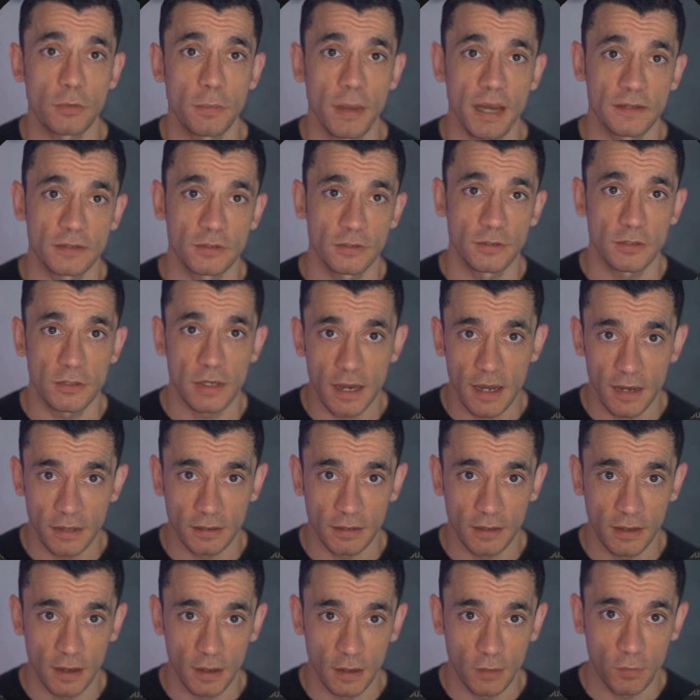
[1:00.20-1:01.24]
past a
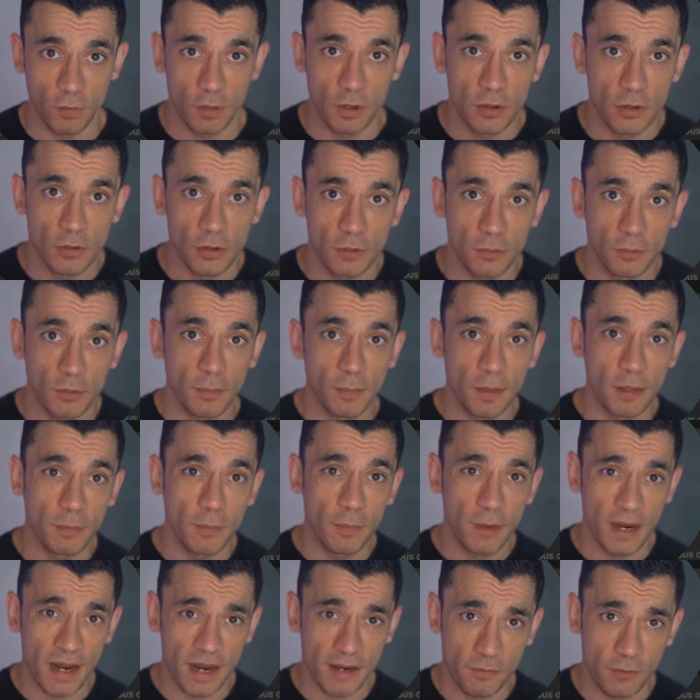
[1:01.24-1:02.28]
size where you can
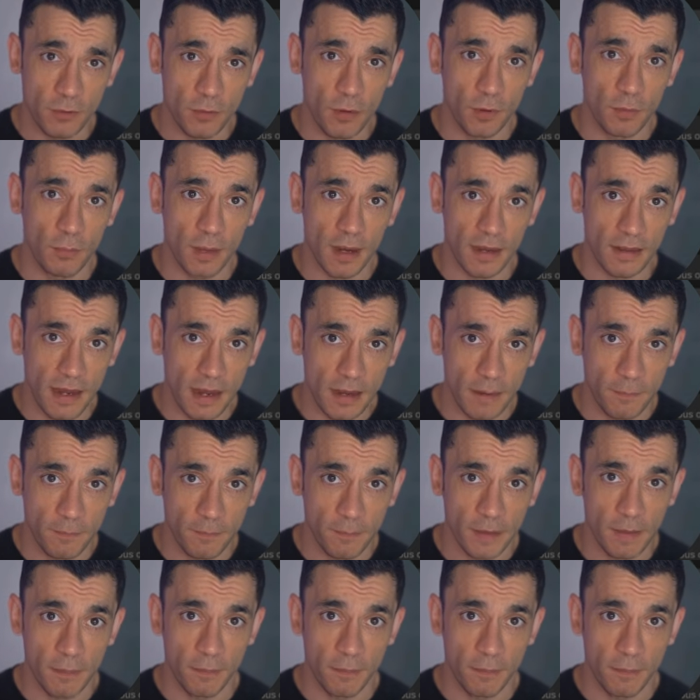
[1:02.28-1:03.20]
remember everyone by name.